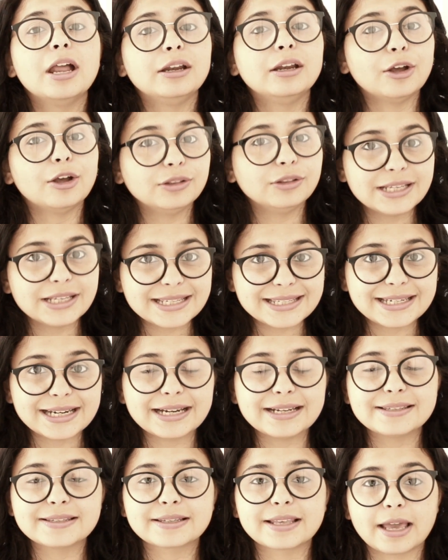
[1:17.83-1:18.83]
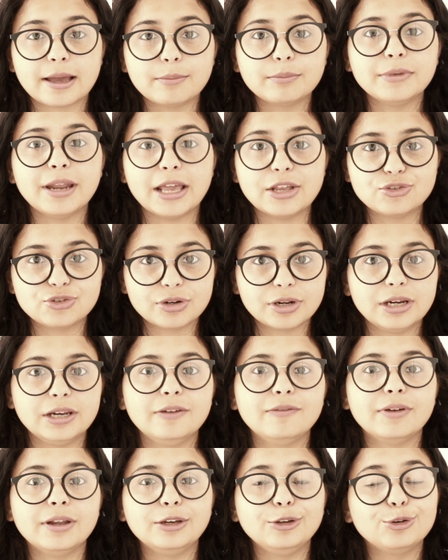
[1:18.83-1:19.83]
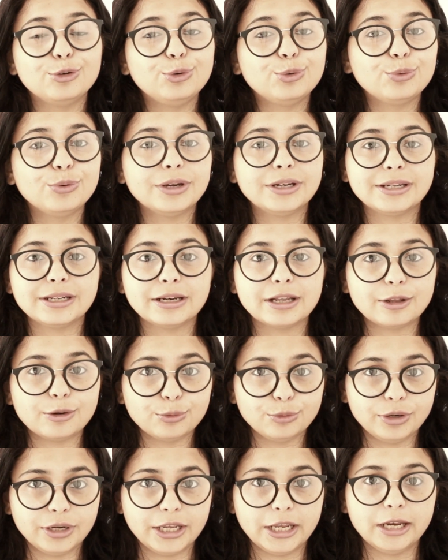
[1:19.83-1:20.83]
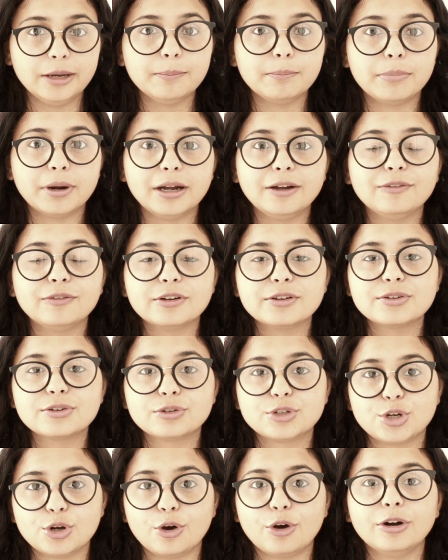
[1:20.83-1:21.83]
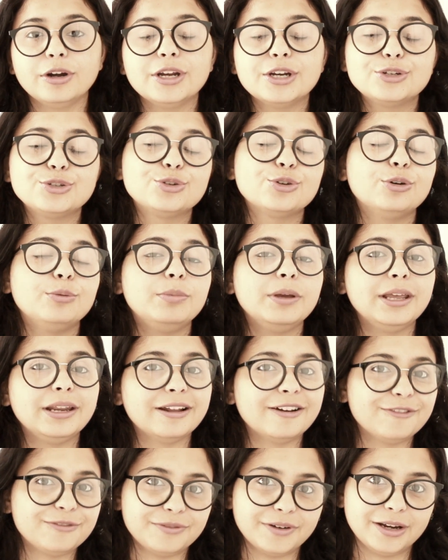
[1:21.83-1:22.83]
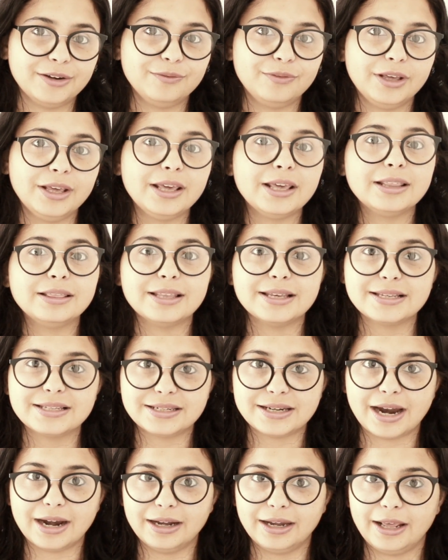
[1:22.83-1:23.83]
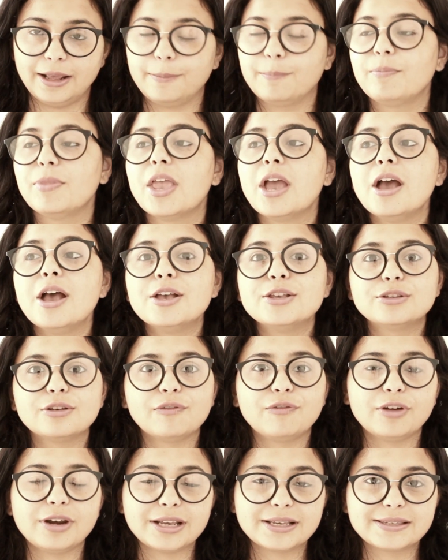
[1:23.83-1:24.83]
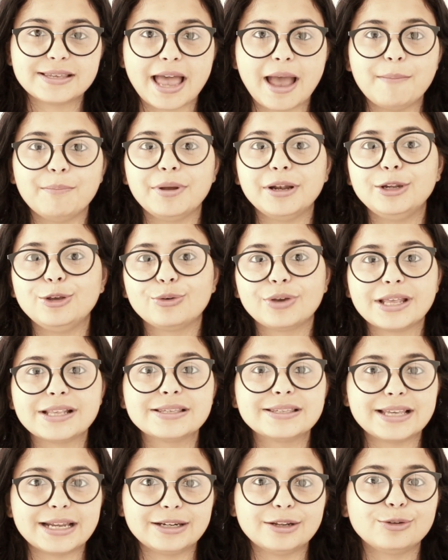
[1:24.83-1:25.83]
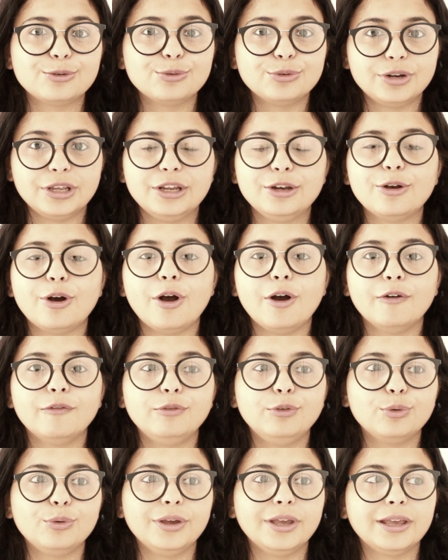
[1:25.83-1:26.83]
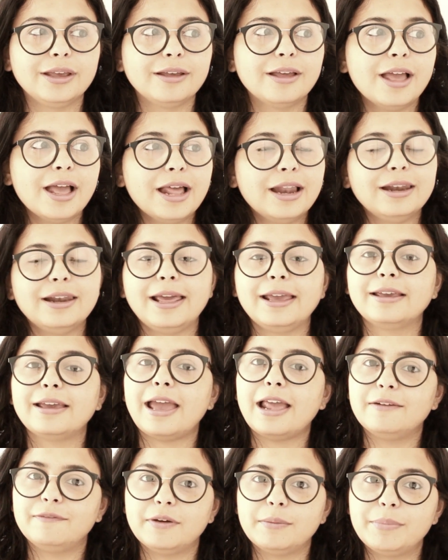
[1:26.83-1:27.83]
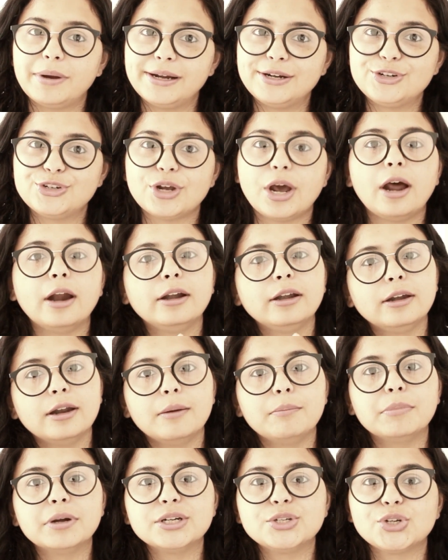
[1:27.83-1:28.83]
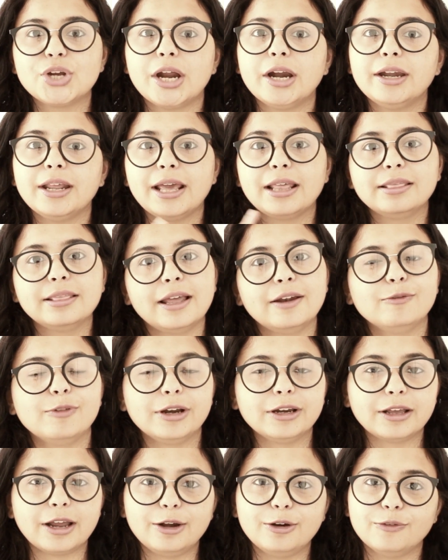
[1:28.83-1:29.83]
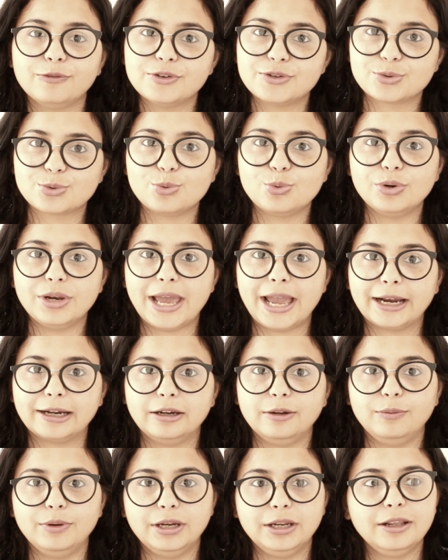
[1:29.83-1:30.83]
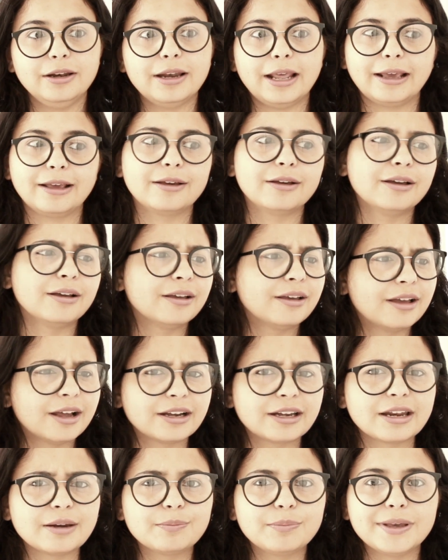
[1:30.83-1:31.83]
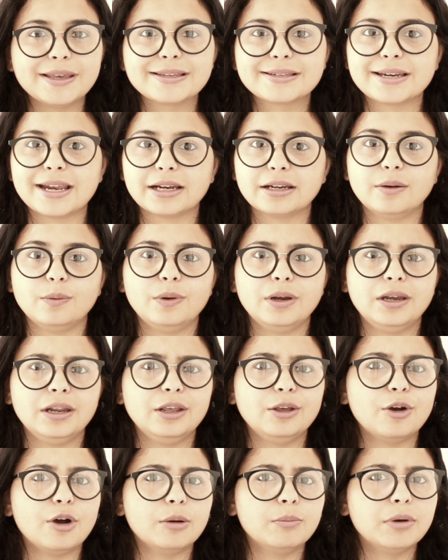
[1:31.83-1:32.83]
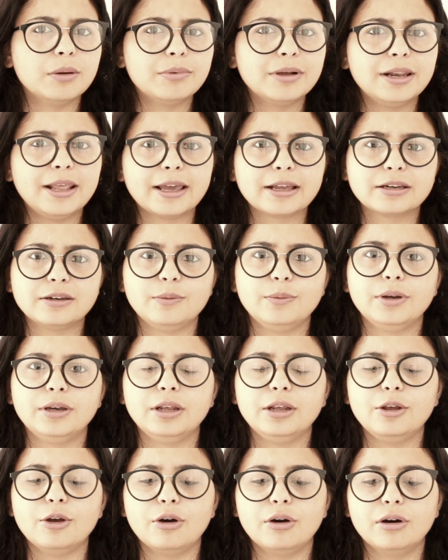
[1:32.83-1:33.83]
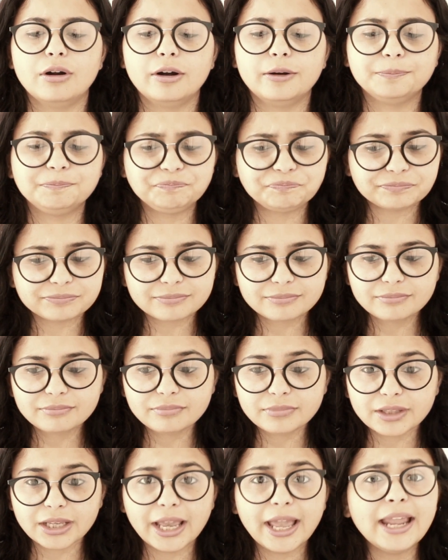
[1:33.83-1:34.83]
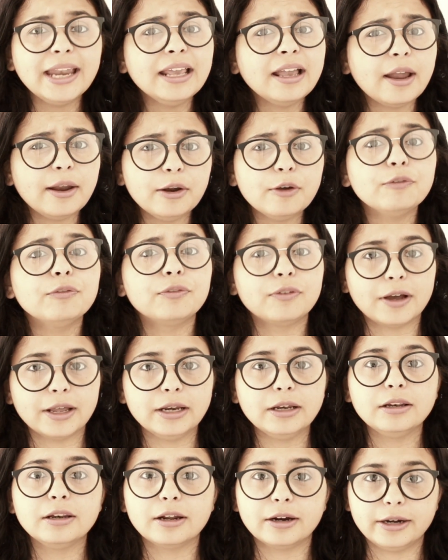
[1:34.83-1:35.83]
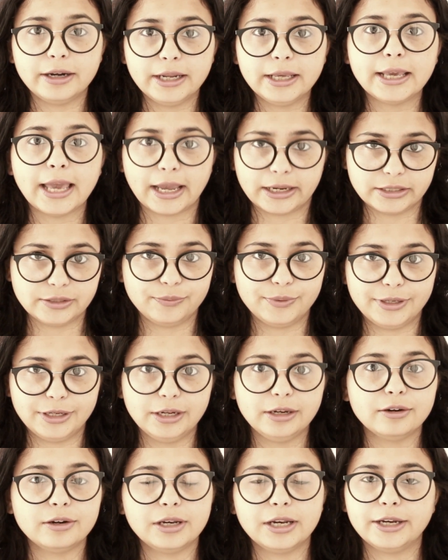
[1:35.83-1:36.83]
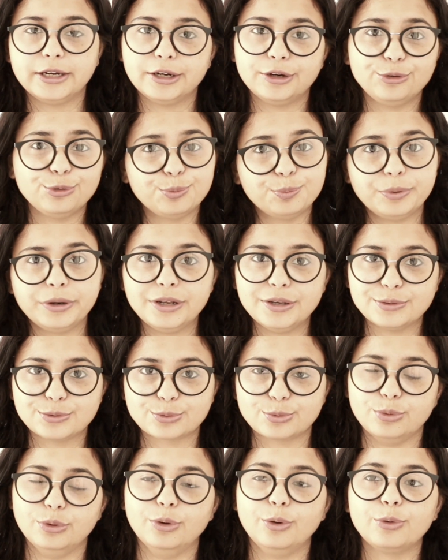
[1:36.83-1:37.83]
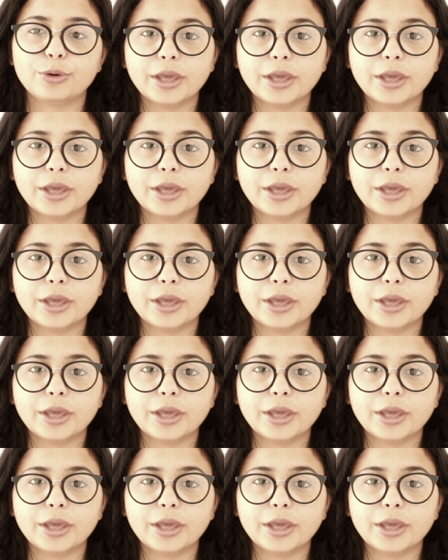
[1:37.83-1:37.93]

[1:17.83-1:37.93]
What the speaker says: Now this does come naturally when you do it in a routine, but for sure it should be in a fun way in the starting. So for example, you can set a routine of doing like alphabet chart, number chart, and then one kind of a school activity like cut and paste activity or bubble activity or any kind of fun learning activity related to preschool.